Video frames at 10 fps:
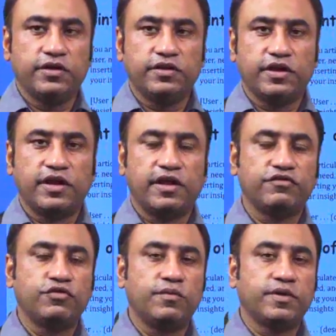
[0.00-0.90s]
There has
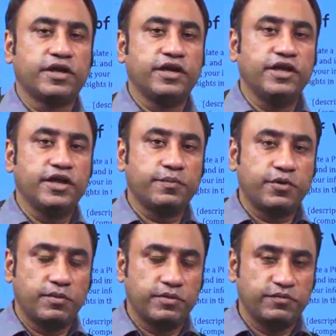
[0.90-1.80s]
to have a clear
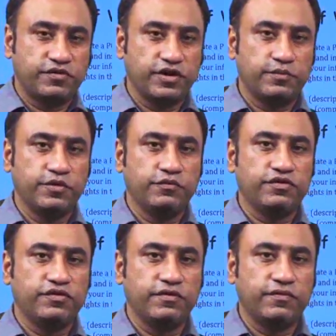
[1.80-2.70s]
problem statement
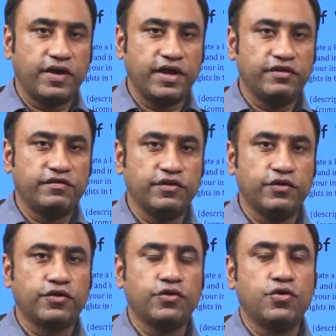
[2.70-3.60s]
which defines your
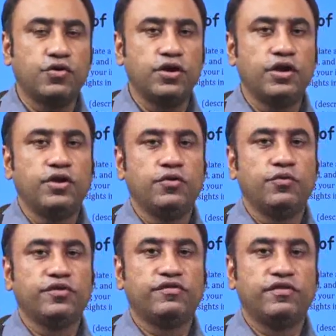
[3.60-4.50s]
goal,
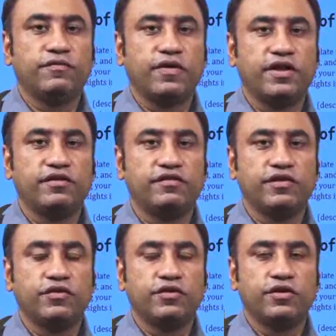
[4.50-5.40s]
which defines
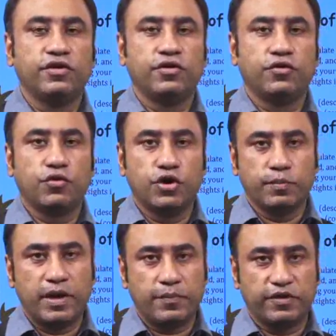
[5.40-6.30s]
your
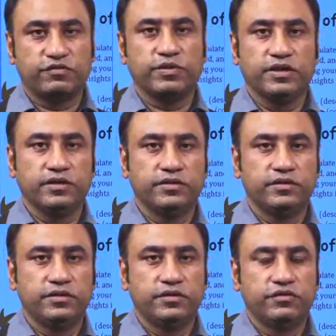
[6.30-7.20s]
roadmap as well.
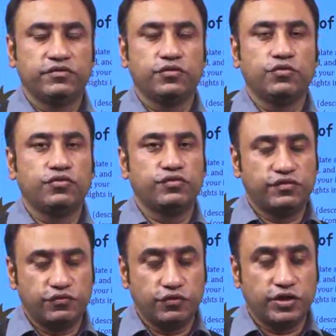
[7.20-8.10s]

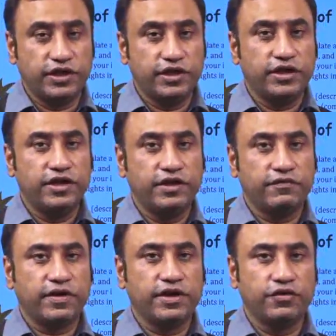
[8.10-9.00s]
To clearly
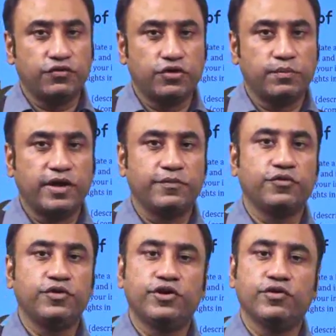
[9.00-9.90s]
define your roadmap, you
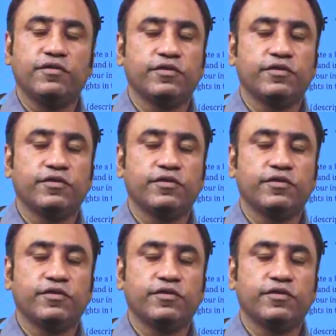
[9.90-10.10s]
need to have